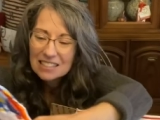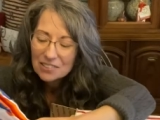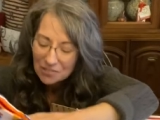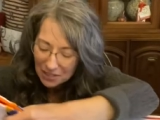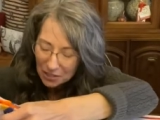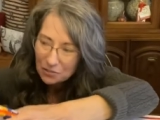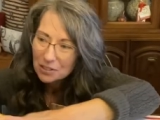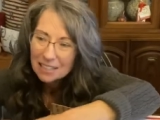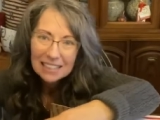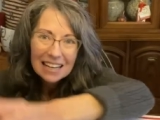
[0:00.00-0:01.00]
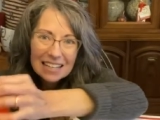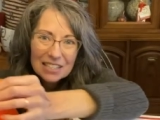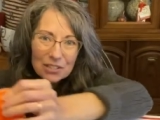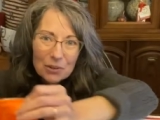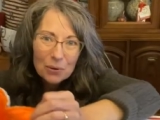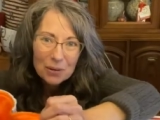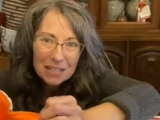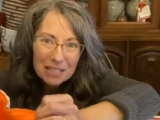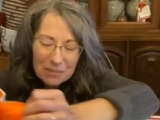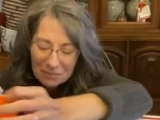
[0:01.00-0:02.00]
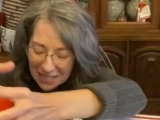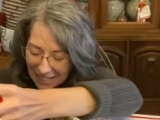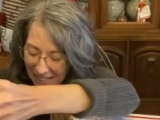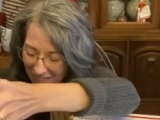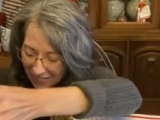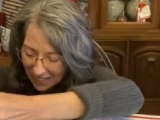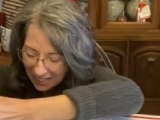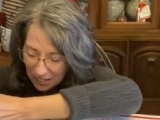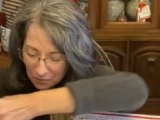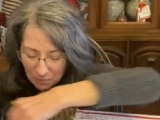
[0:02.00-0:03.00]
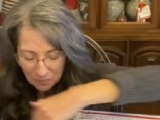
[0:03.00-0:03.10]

so wonderful. And it has the orange Minky with it.